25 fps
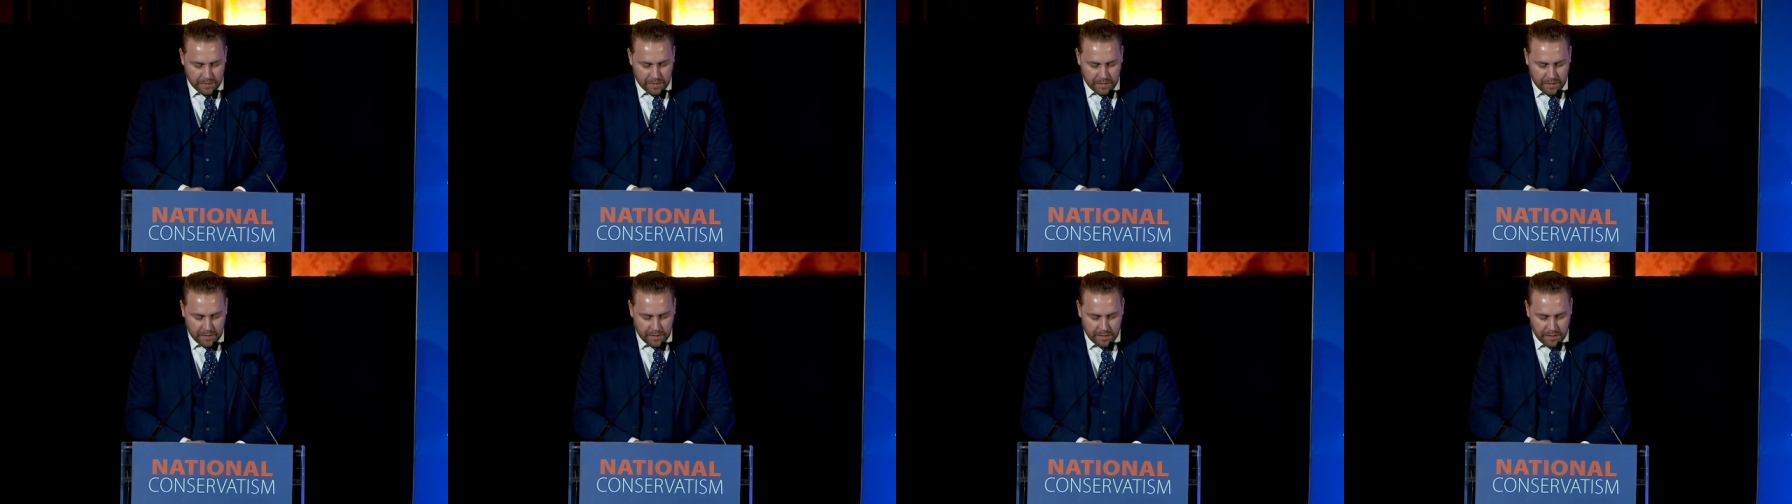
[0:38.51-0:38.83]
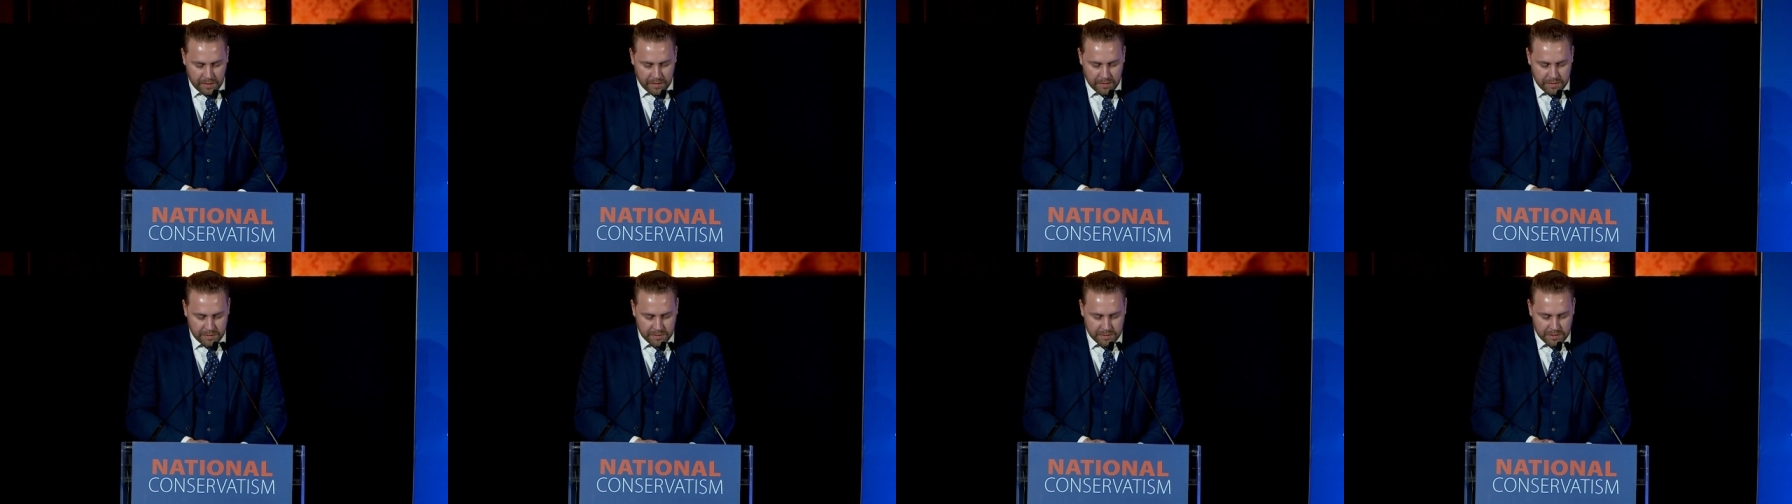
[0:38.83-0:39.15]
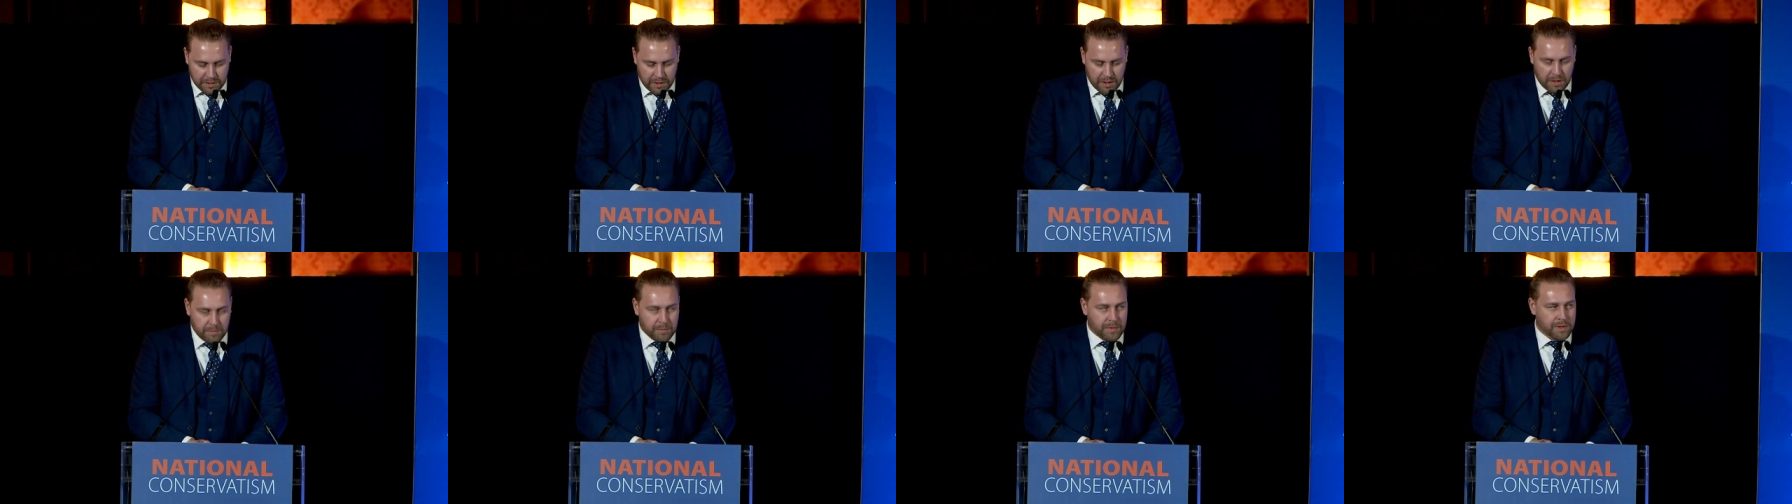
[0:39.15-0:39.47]
the
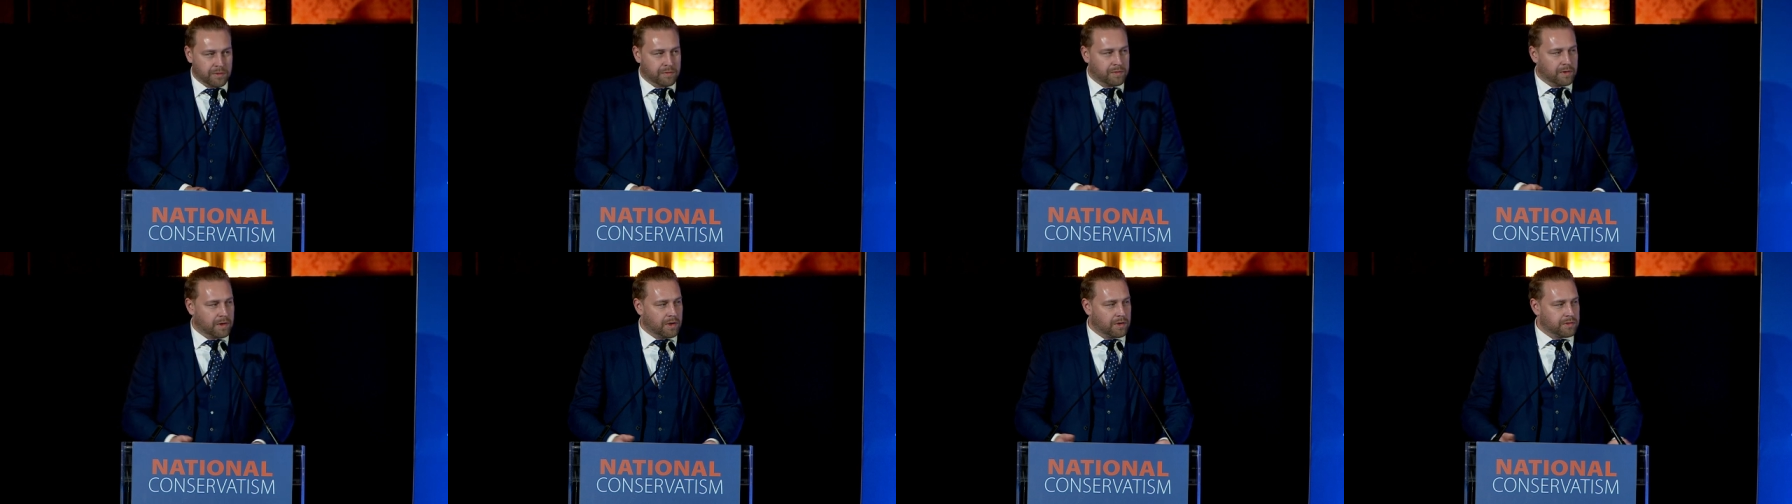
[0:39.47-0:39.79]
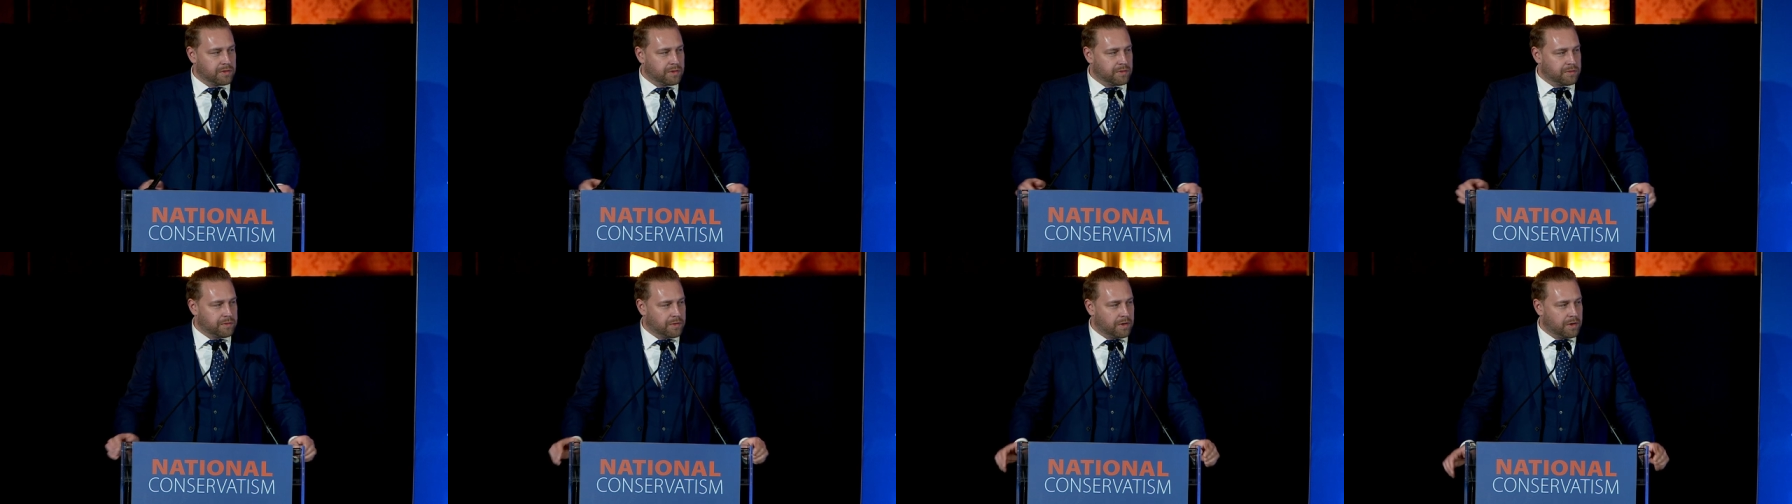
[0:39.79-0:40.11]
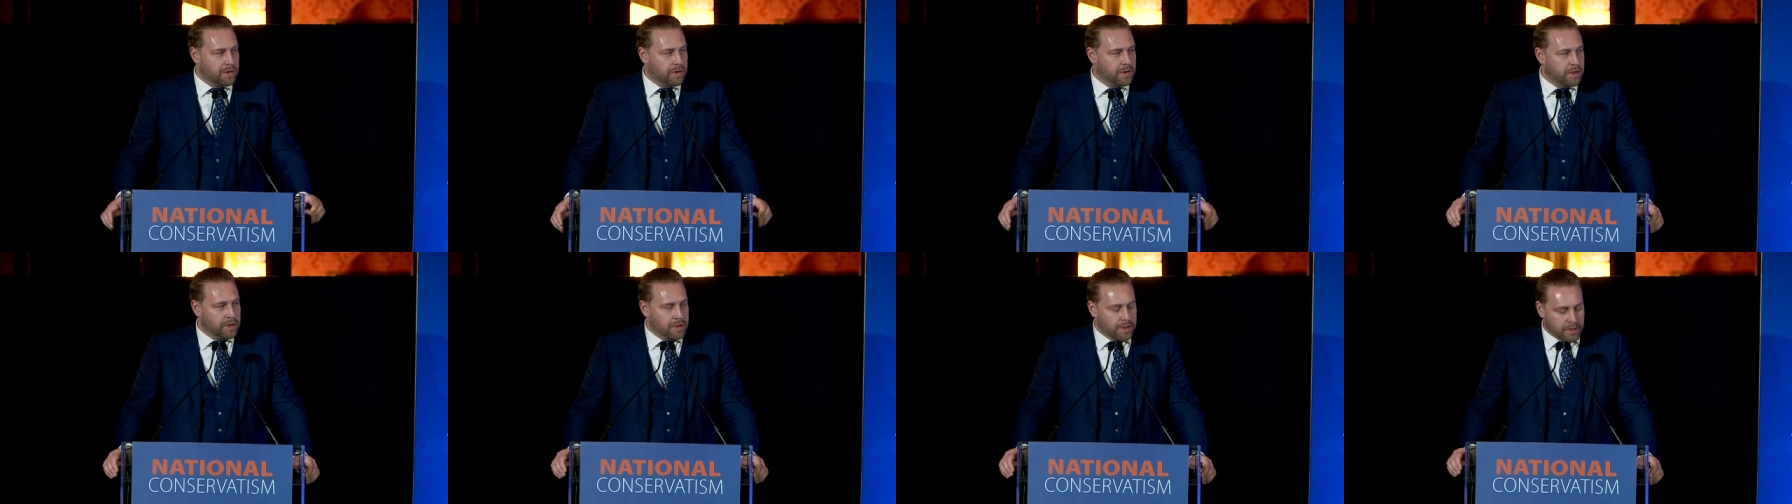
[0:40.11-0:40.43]
German
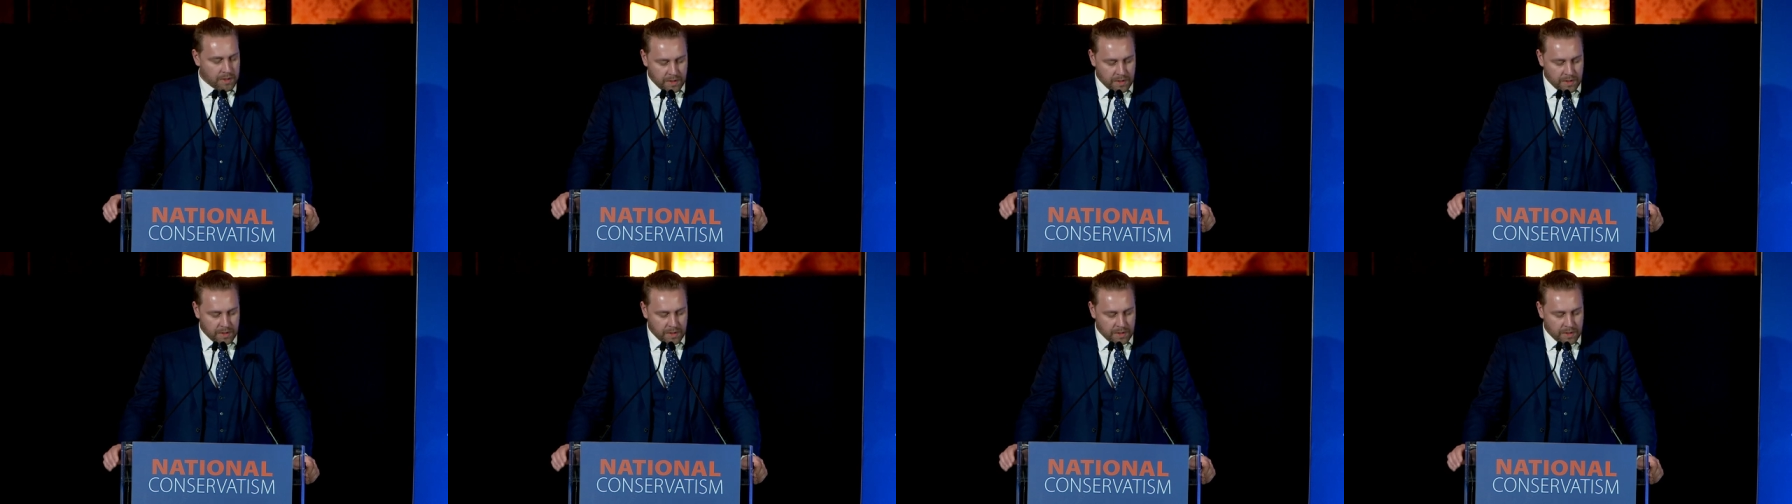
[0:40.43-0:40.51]
philosopher